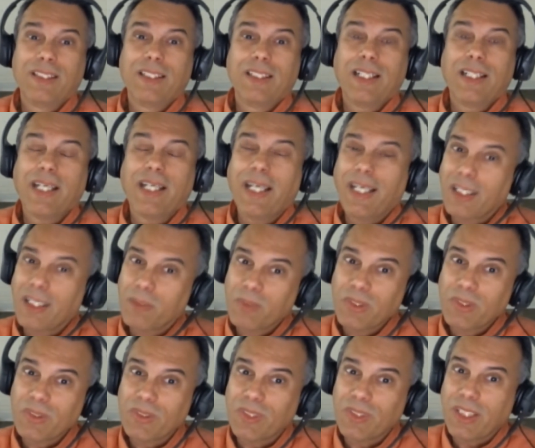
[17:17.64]

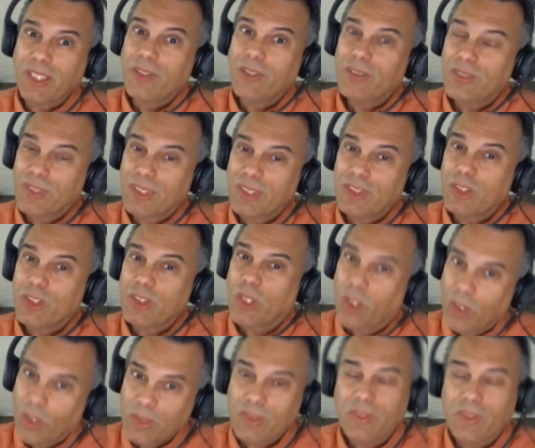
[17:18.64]
Animals, their genes
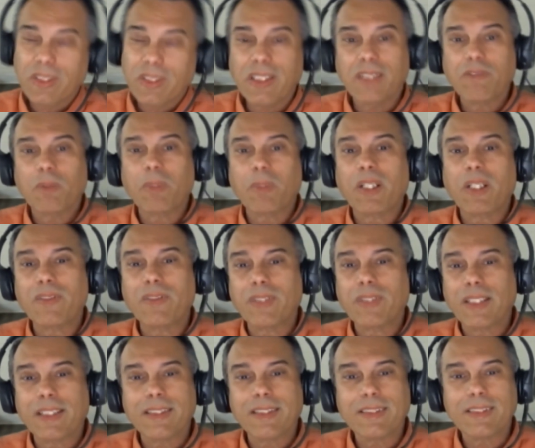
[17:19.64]
also have a
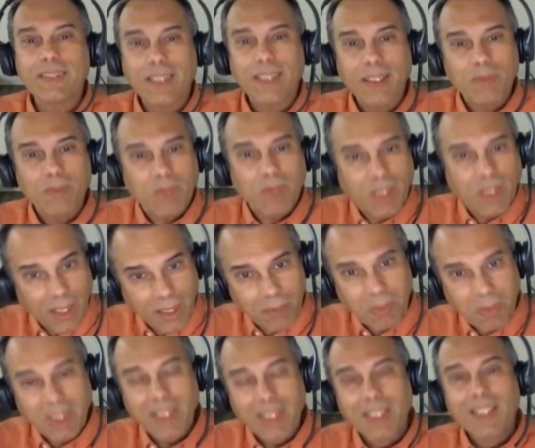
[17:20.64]
bottleneck at the same
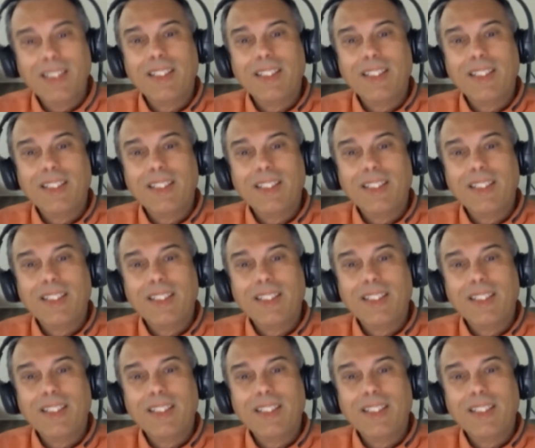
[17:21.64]
time.